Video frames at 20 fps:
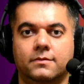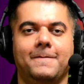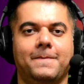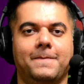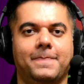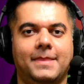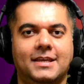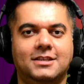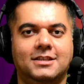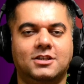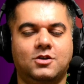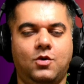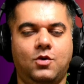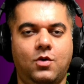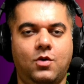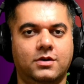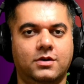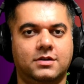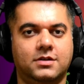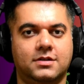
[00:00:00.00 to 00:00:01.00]
This
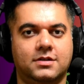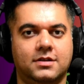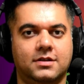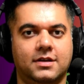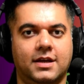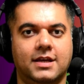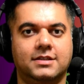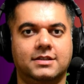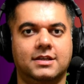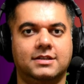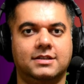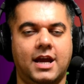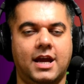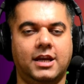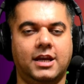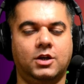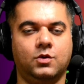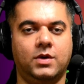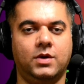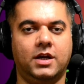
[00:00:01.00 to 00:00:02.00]
course is
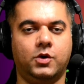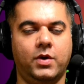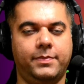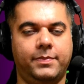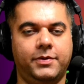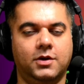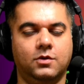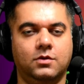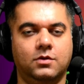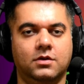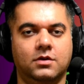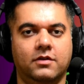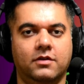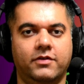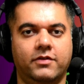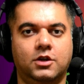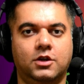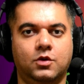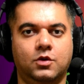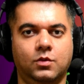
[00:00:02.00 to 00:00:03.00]
designed to equip you
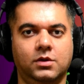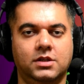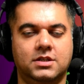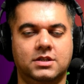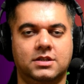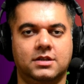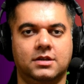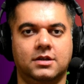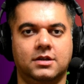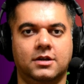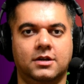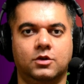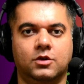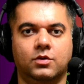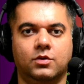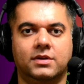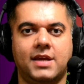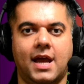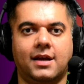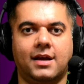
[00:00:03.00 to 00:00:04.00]
with tools to
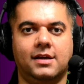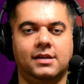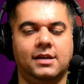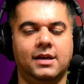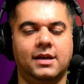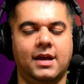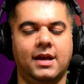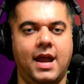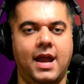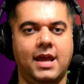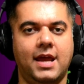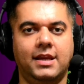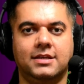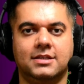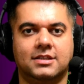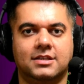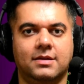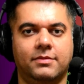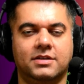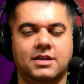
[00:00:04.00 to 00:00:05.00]
tackle any
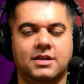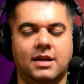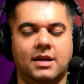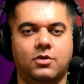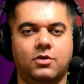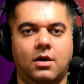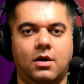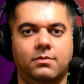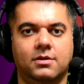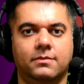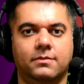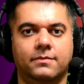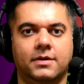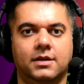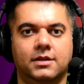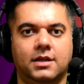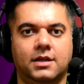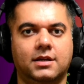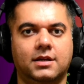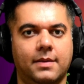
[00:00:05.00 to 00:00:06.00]
system design problem
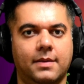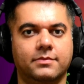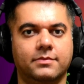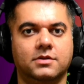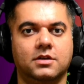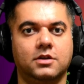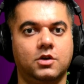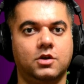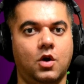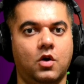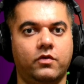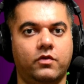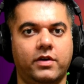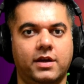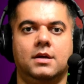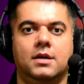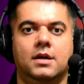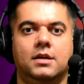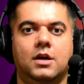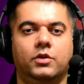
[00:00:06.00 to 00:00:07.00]
that comes your way.
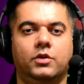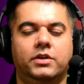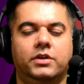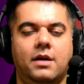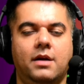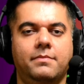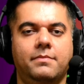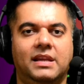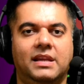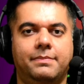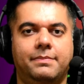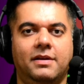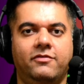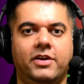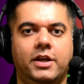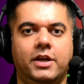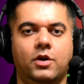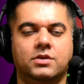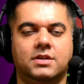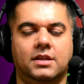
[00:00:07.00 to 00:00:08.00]
Now there are multiple
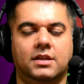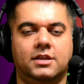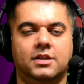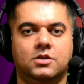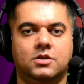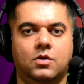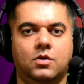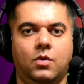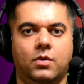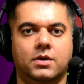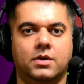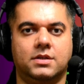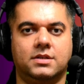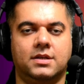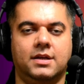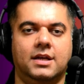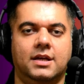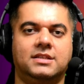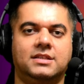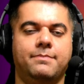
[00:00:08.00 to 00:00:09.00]
videos in this course.
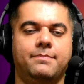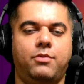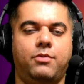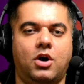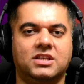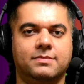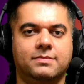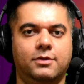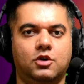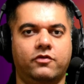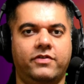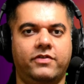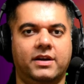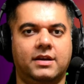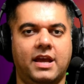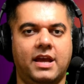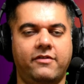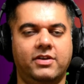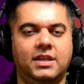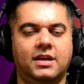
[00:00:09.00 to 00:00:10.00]
It's impossible to
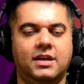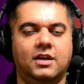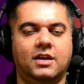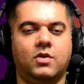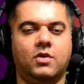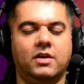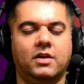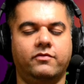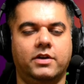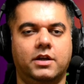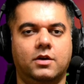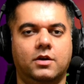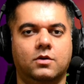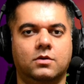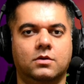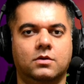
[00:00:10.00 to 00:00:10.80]
fit everything in one video.